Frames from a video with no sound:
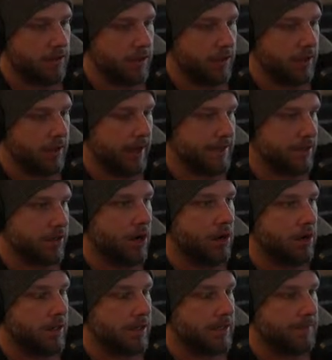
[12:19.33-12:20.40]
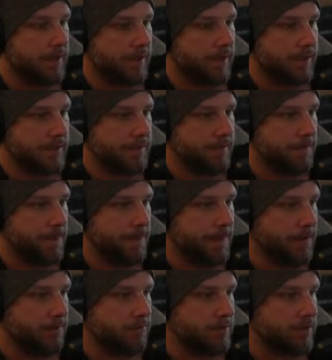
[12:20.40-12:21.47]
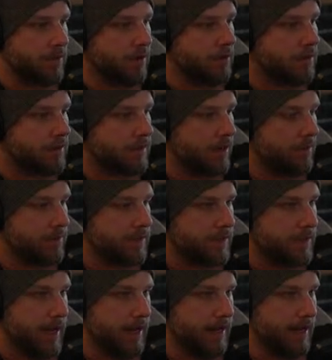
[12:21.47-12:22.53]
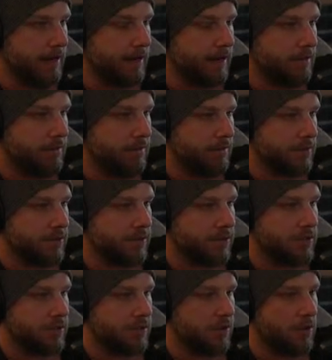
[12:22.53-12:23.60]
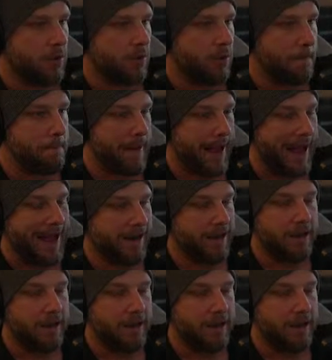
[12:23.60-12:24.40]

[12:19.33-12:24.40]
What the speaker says: as an artist, because the results that I was getting was just so bad.